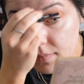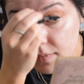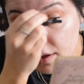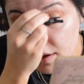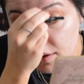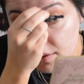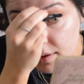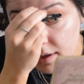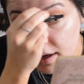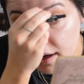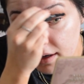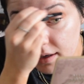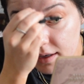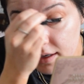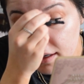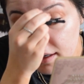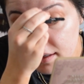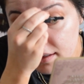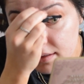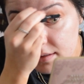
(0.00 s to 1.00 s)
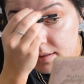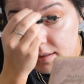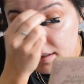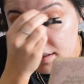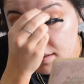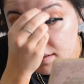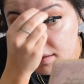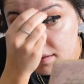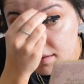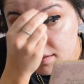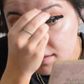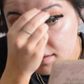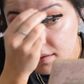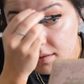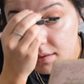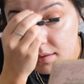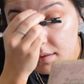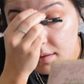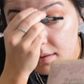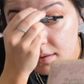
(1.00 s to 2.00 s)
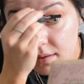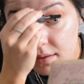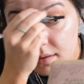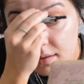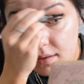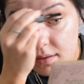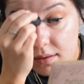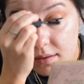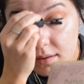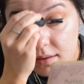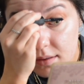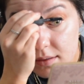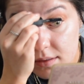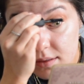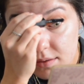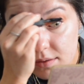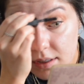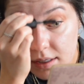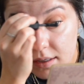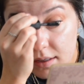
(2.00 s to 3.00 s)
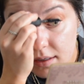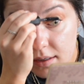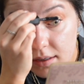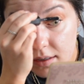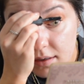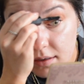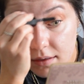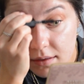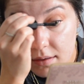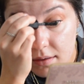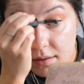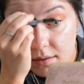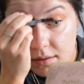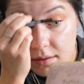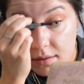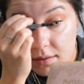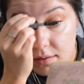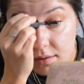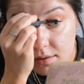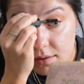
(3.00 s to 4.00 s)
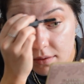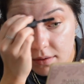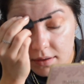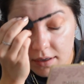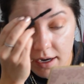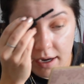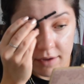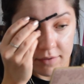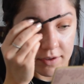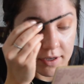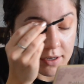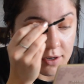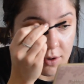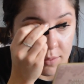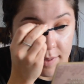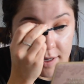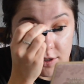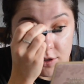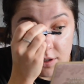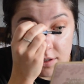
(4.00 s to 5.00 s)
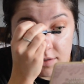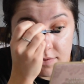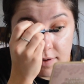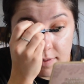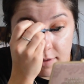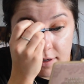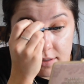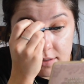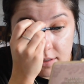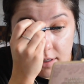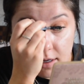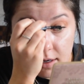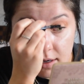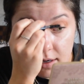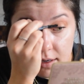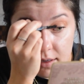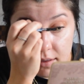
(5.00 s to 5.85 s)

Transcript: Oh yeah, it is. Because you take like... I have like no patience for mascara.